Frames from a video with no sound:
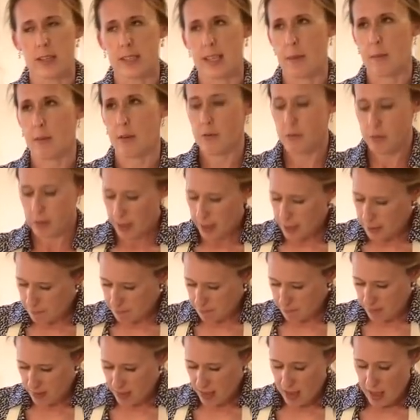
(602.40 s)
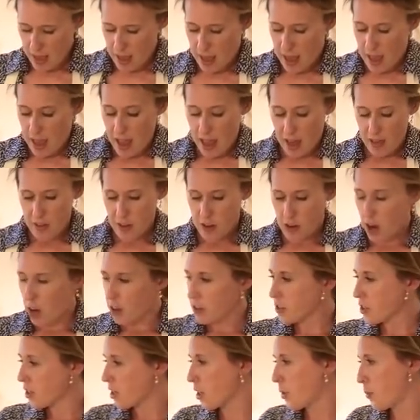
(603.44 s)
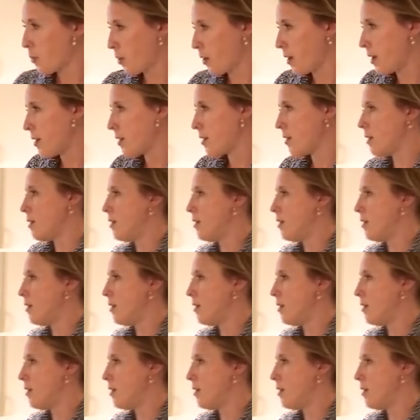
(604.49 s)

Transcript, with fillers: salmon fillet. And then you're also gonna put